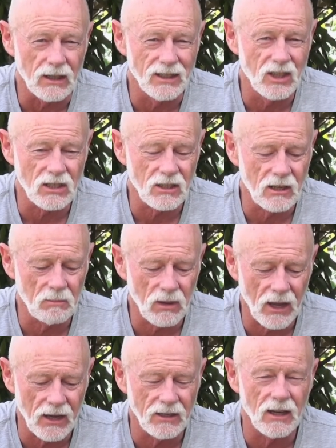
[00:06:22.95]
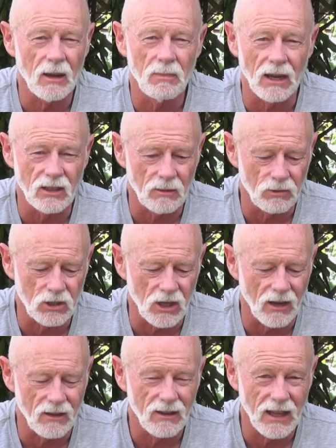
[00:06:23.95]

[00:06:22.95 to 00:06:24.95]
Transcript: It doesn't complain about temperature.